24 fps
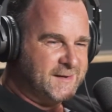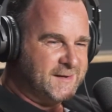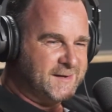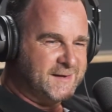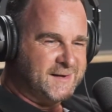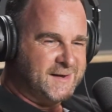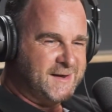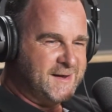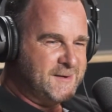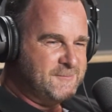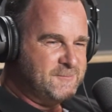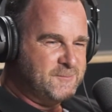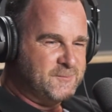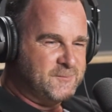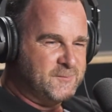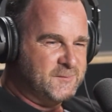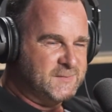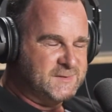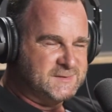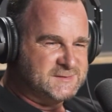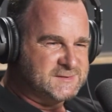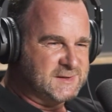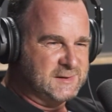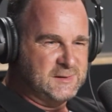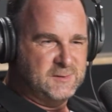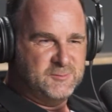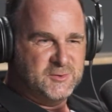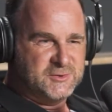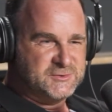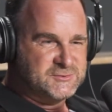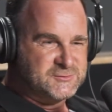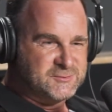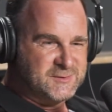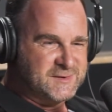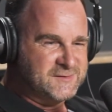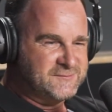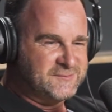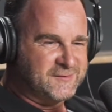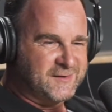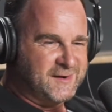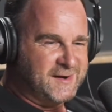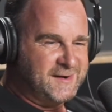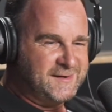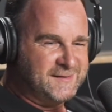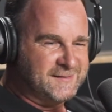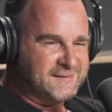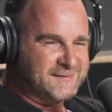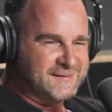to Le Mans 24
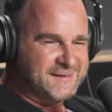Hour.